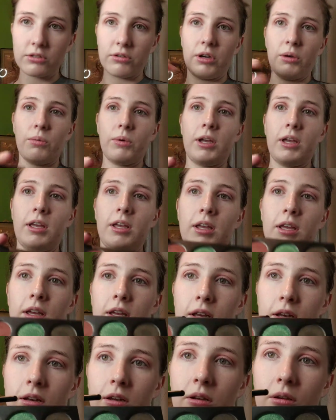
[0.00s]
So I went
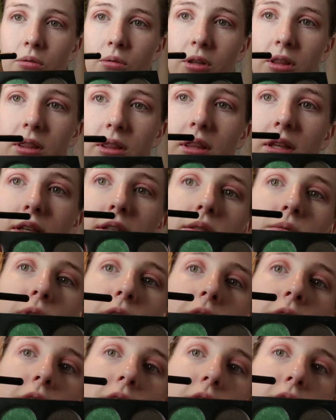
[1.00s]
in with this
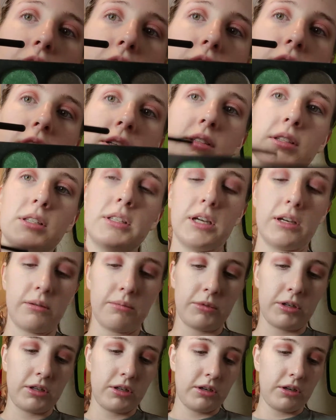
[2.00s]
one in the crease, and now
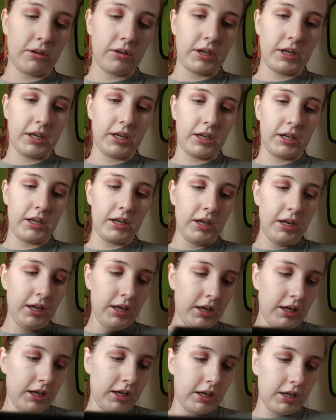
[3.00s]
I'm going to go ahead
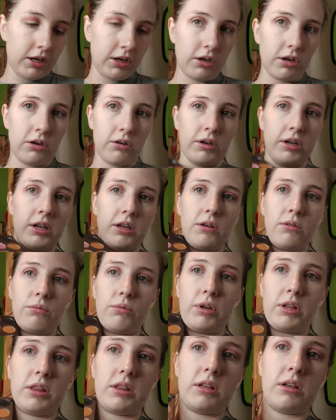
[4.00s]
and go in
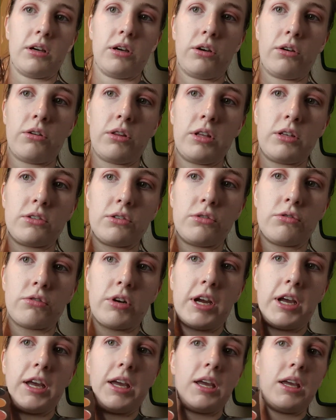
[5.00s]
with this
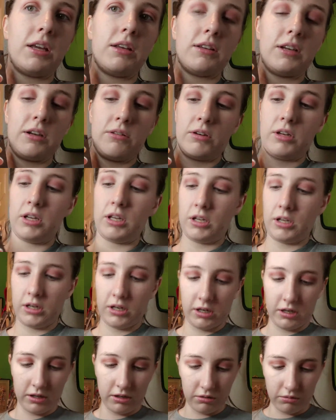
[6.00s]
gray down
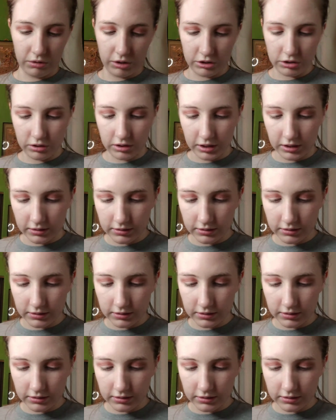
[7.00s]
here, which you